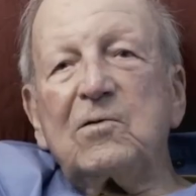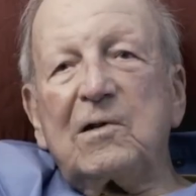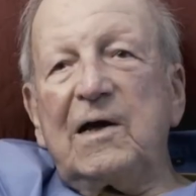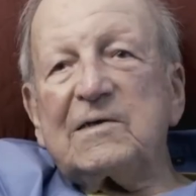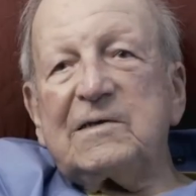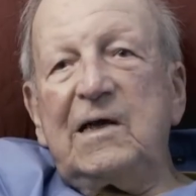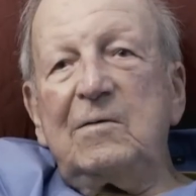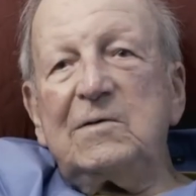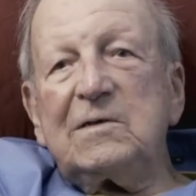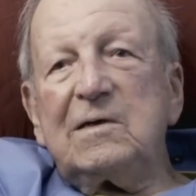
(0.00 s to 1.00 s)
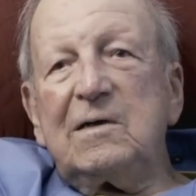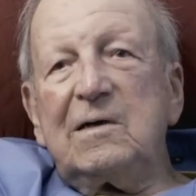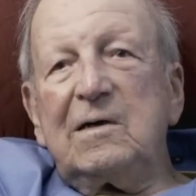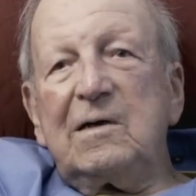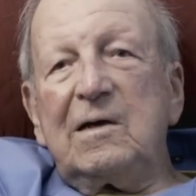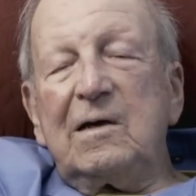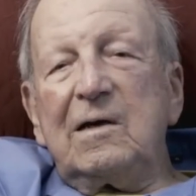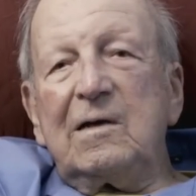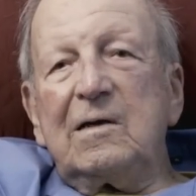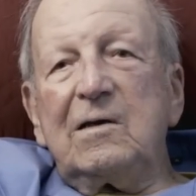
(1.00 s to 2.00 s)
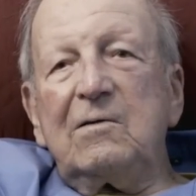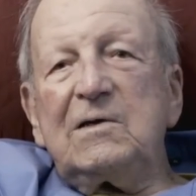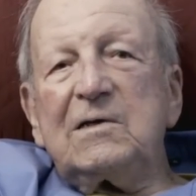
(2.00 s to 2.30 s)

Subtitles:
their last names. They